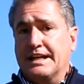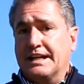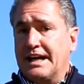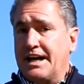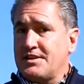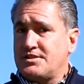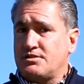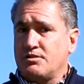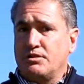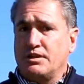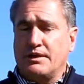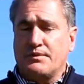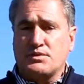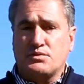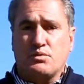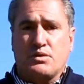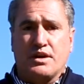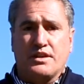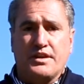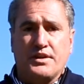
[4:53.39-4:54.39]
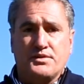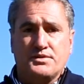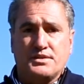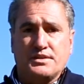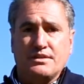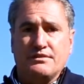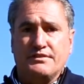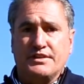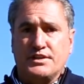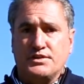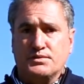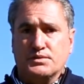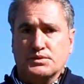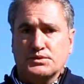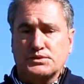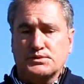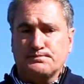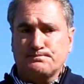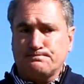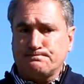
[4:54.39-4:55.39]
I certainly was one of those individuals.